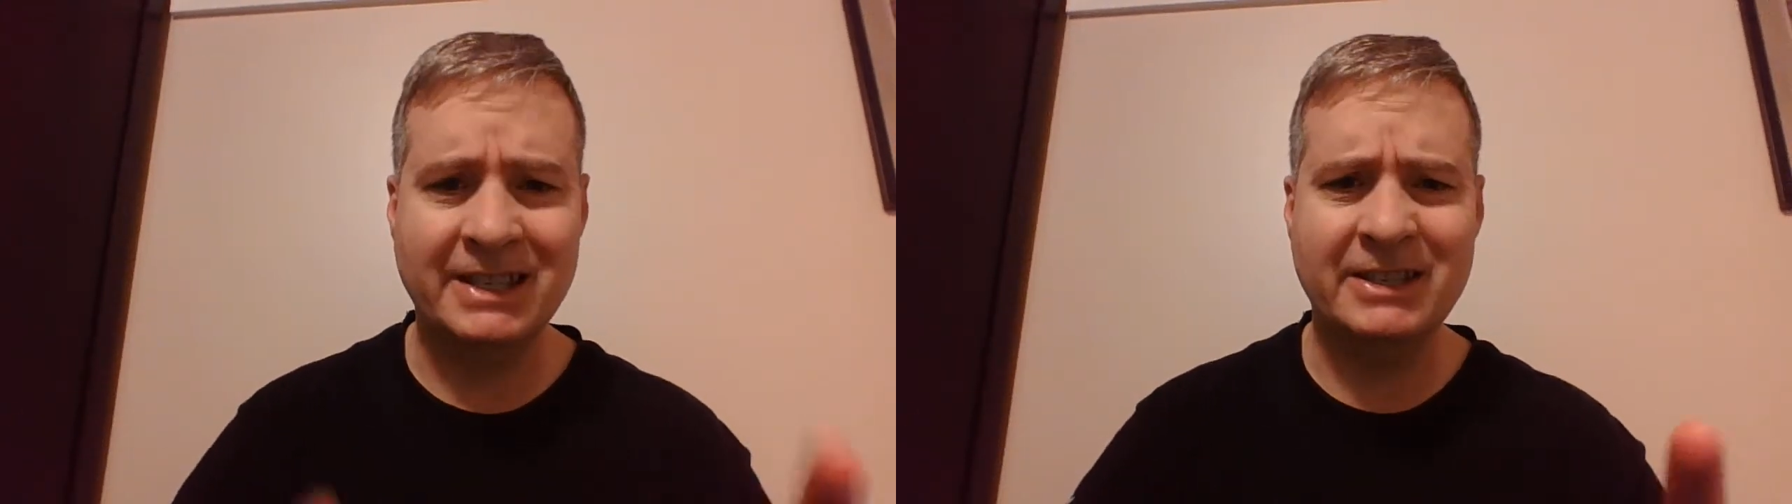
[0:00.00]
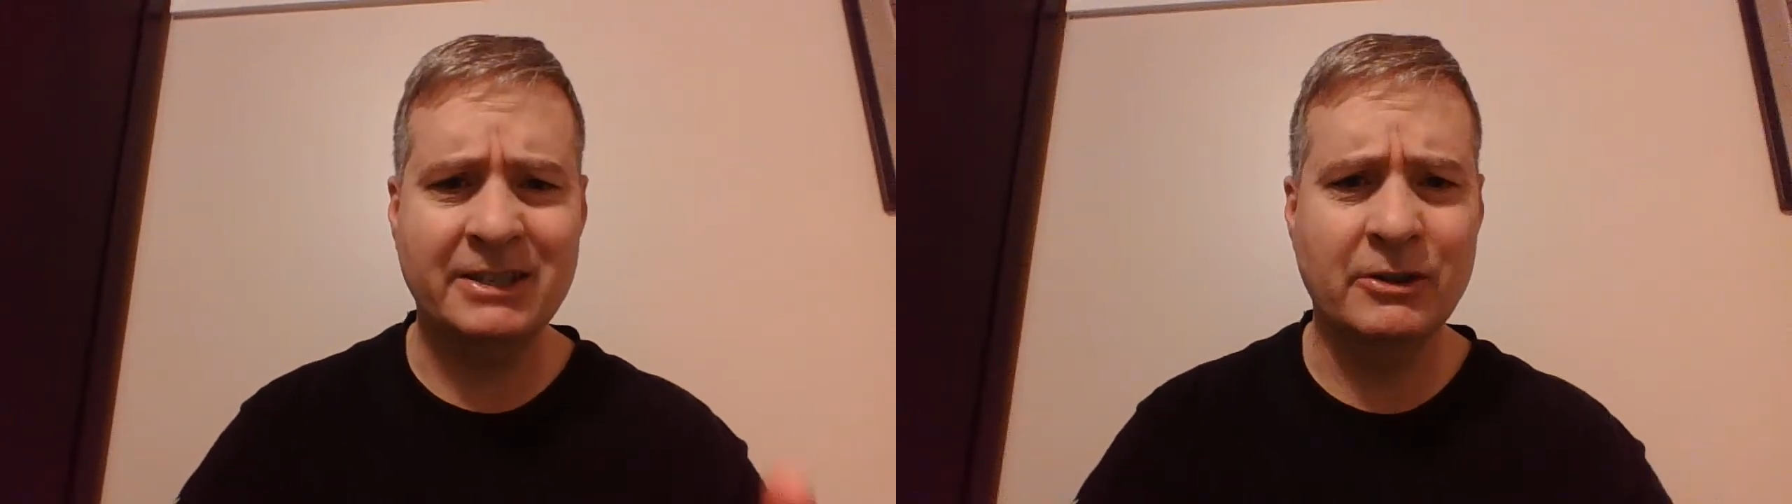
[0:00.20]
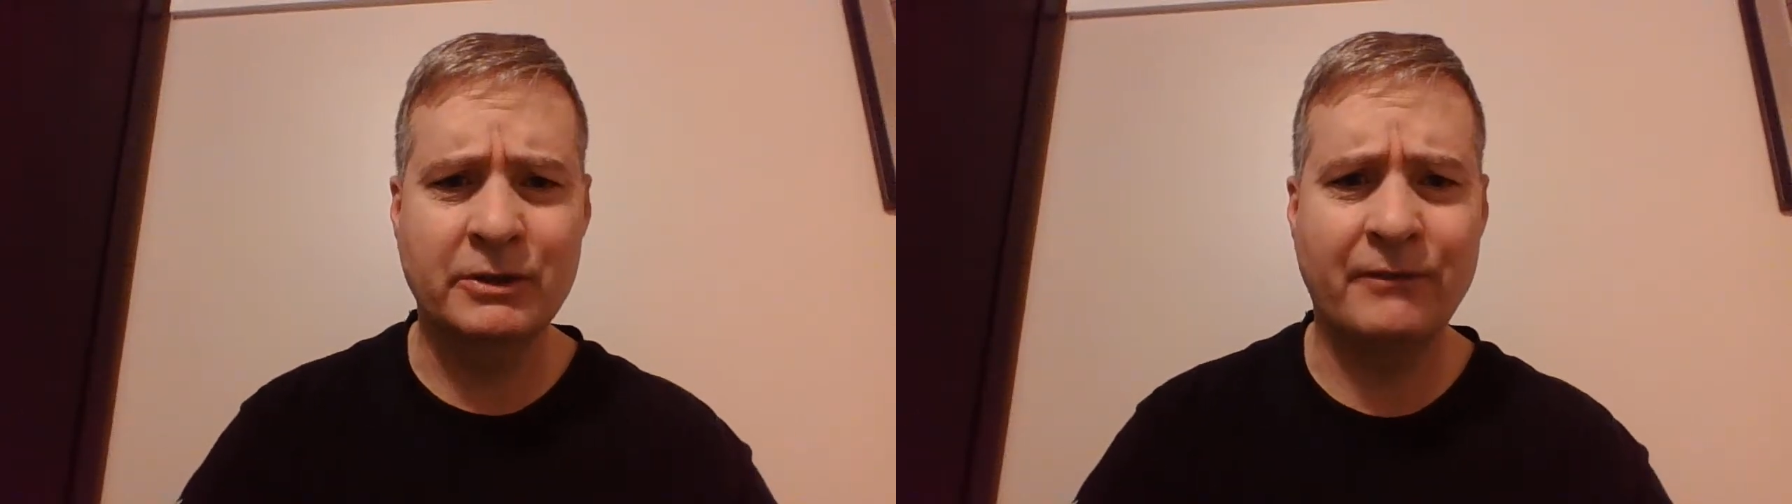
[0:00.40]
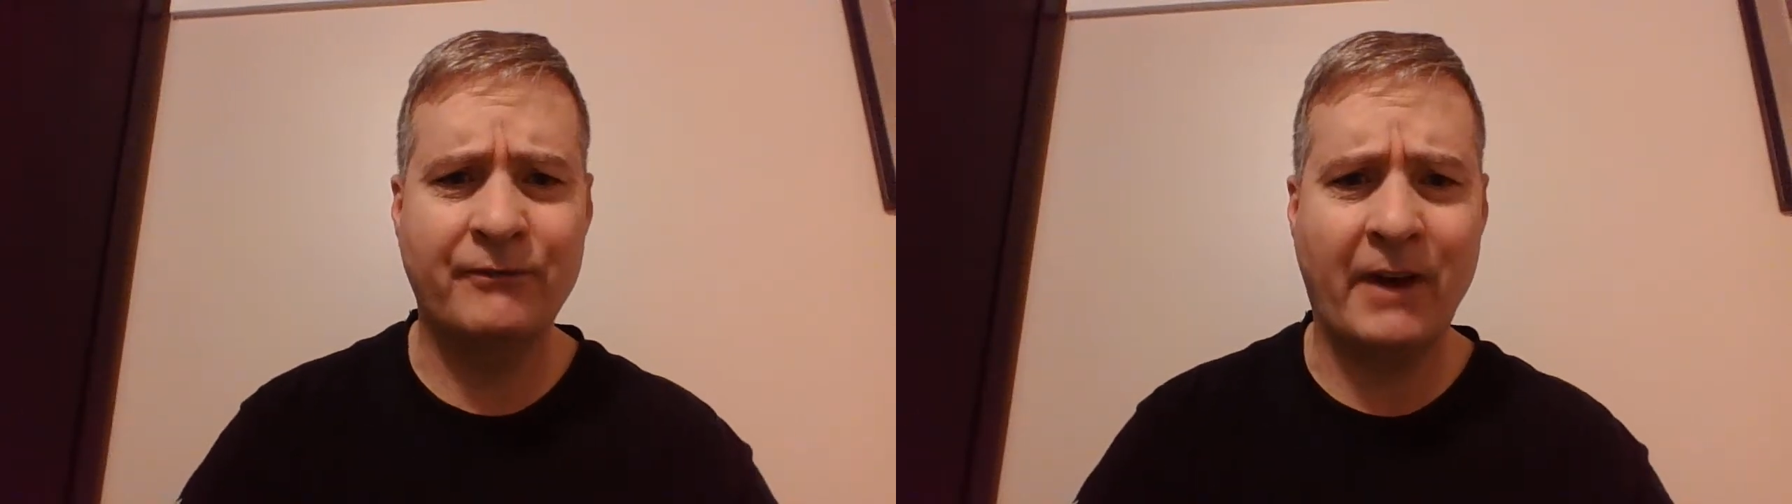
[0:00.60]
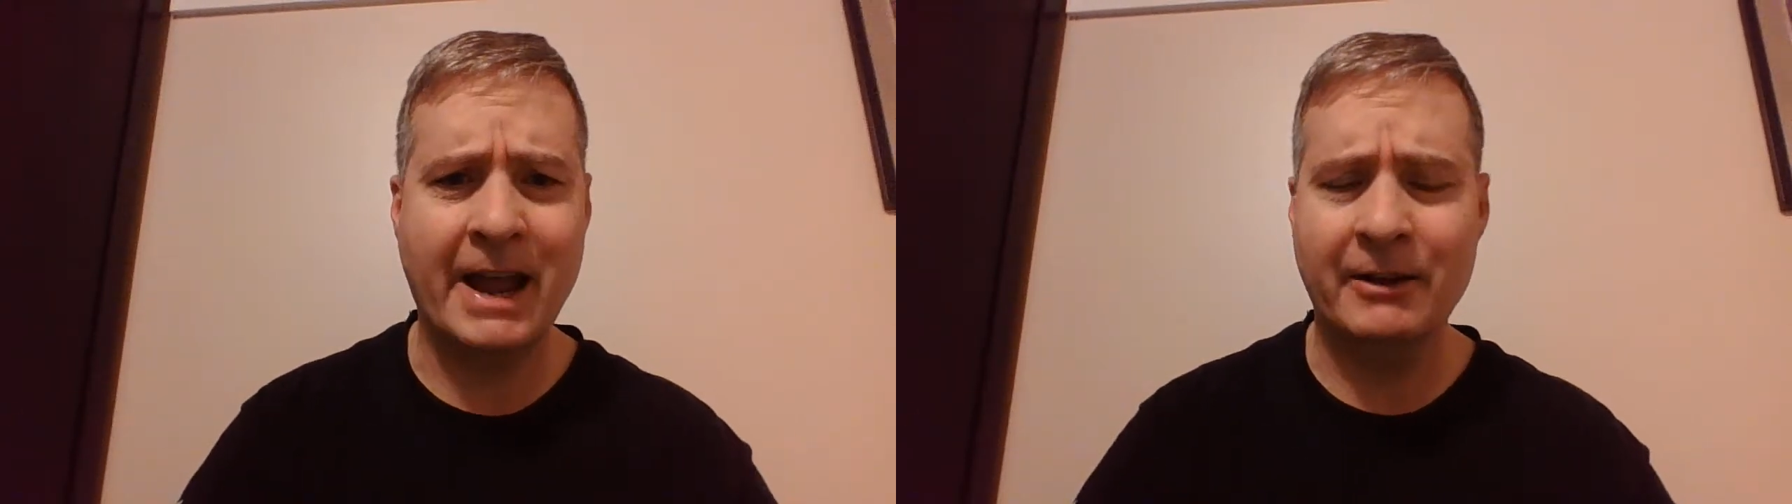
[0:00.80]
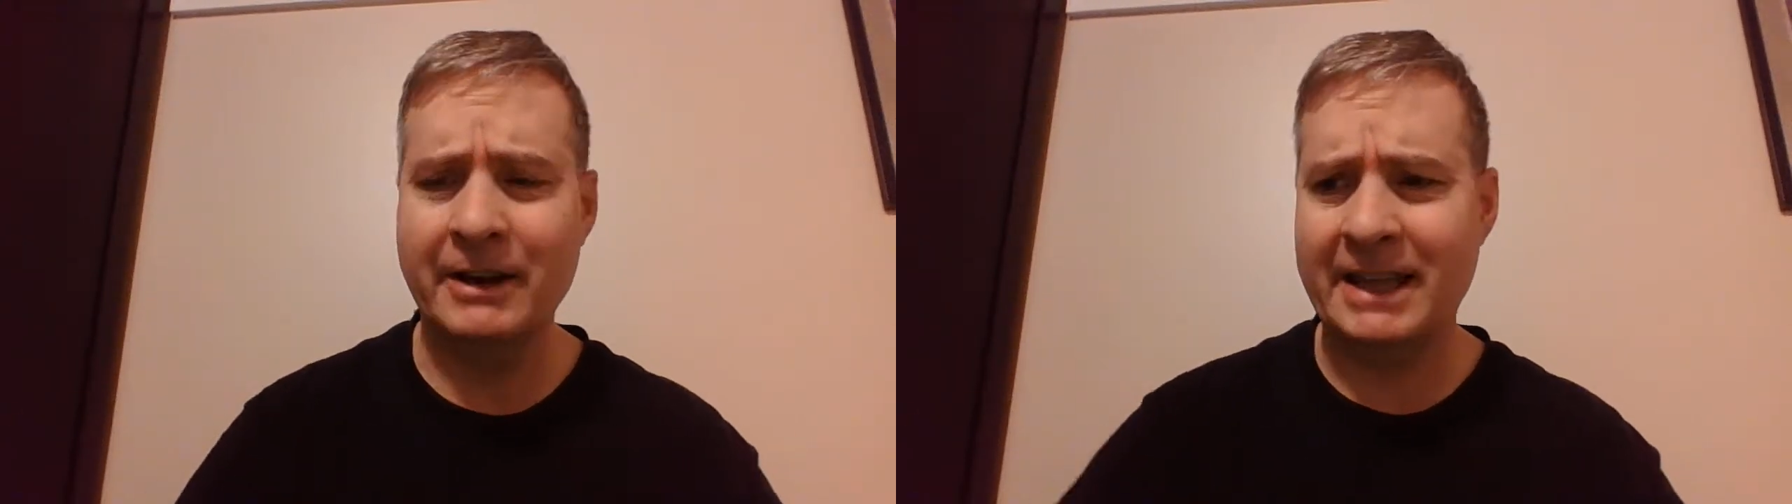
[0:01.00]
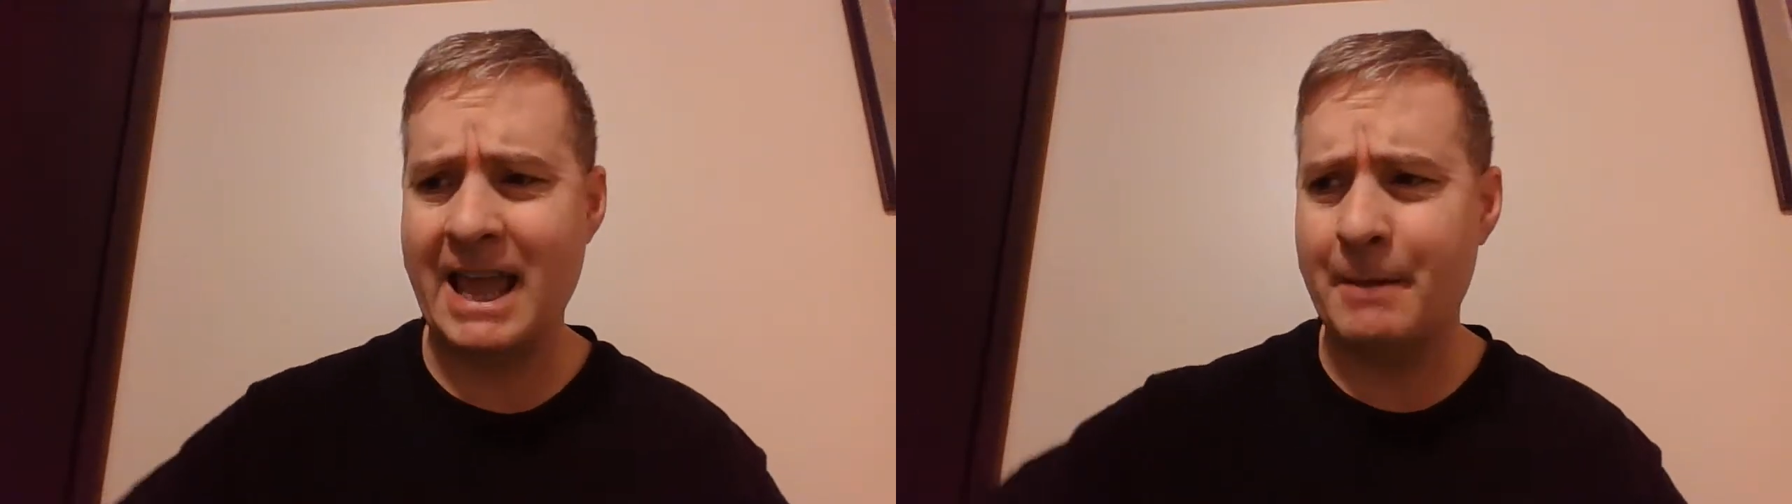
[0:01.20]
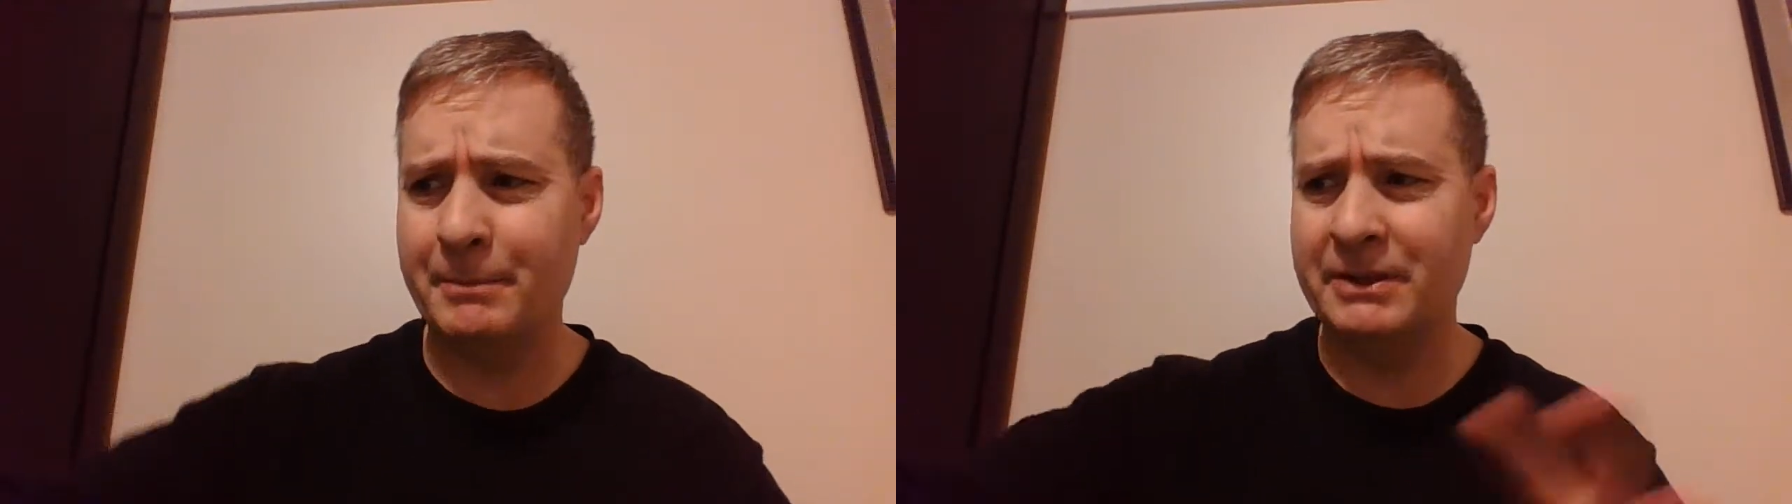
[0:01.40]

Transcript: See, there's a fire in a camp,